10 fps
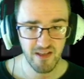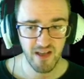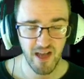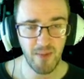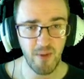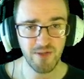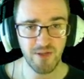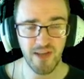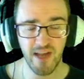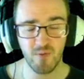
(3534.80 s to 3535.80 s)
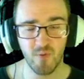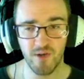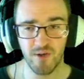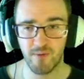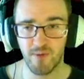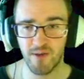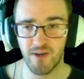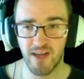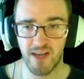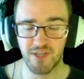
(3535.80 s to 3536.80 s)
I'm also kind of wondering whether or
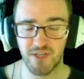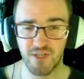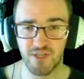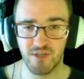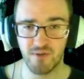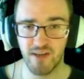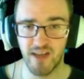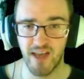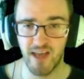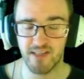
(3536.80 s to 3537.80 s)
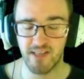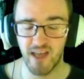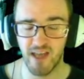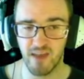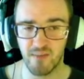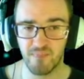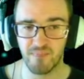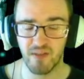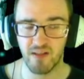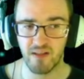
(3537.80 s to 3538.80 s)
not I should just do it as a...
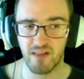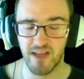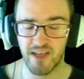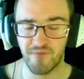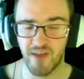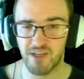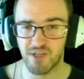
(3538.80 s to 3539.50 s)
Like, if I should